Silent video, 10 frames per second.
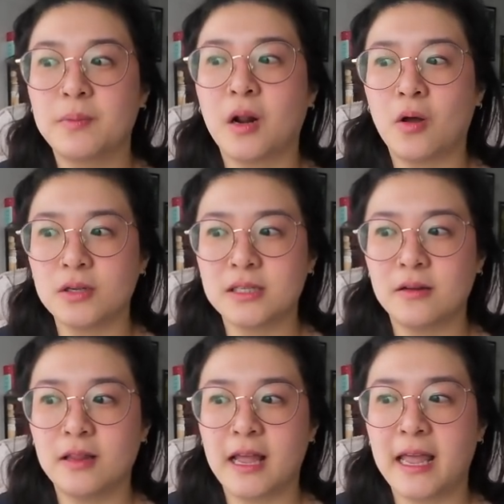but
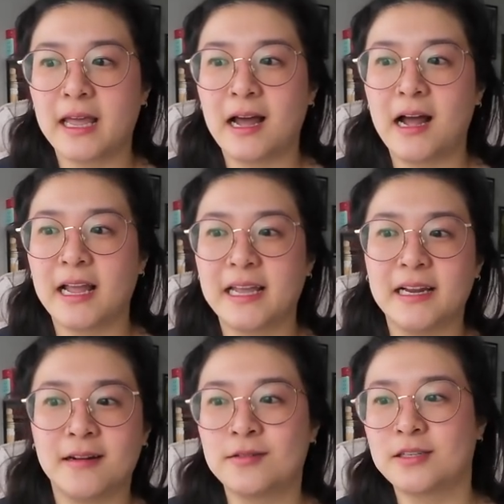also like I
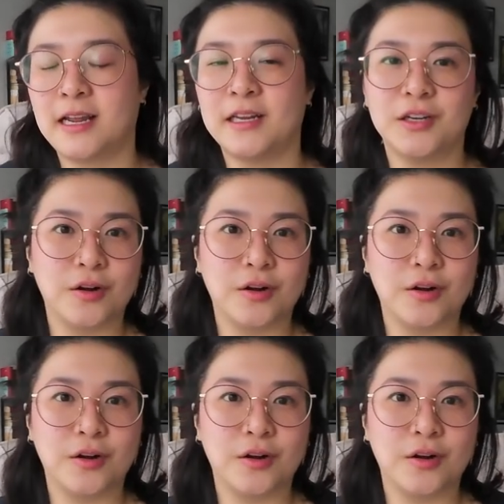can understand,